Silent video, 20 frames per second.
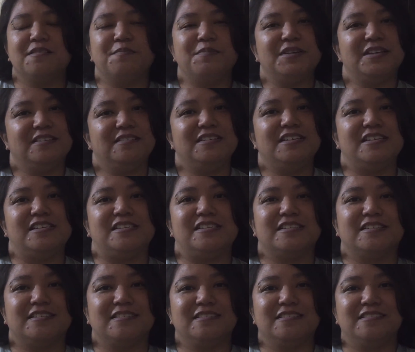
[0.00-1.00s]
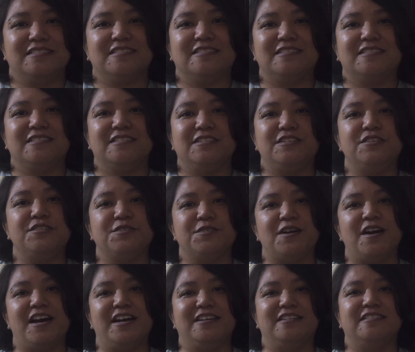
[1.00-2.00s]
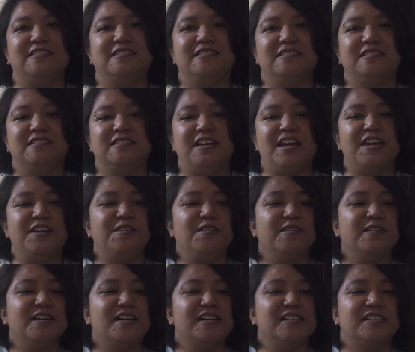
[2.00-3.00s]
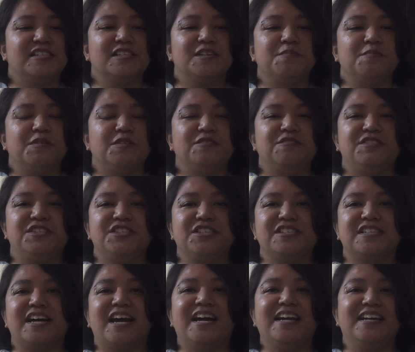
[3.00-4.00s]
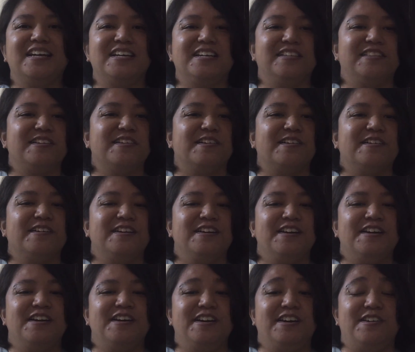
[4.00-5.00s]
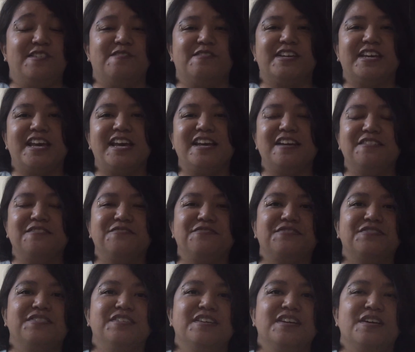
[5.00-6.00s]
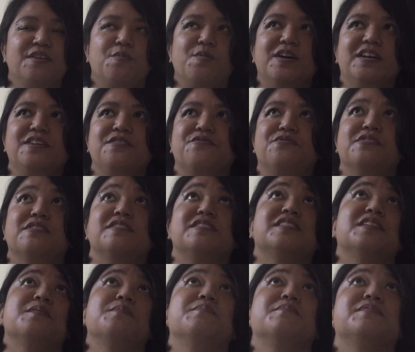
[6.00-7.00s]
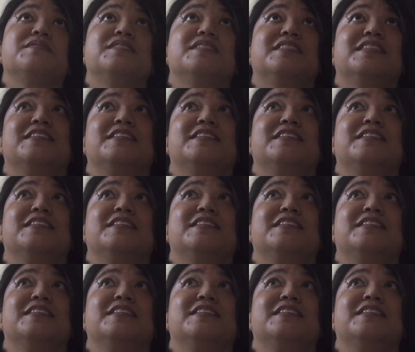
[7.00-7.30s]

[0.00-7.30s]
But at least you tried. And you're not someone who's just hiding in their, cave, waiting for some